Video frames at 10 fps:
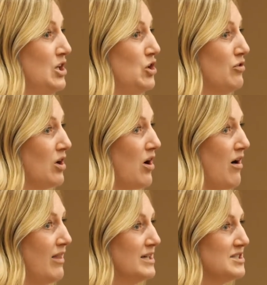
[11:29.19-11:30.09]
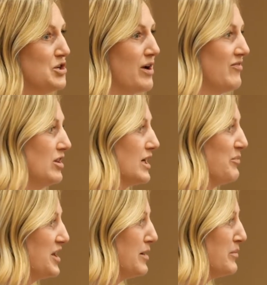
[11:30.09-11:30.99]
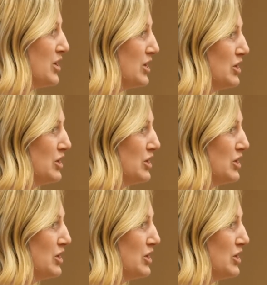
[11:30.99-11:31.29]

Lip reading: you can call us. You don't have to look up the number.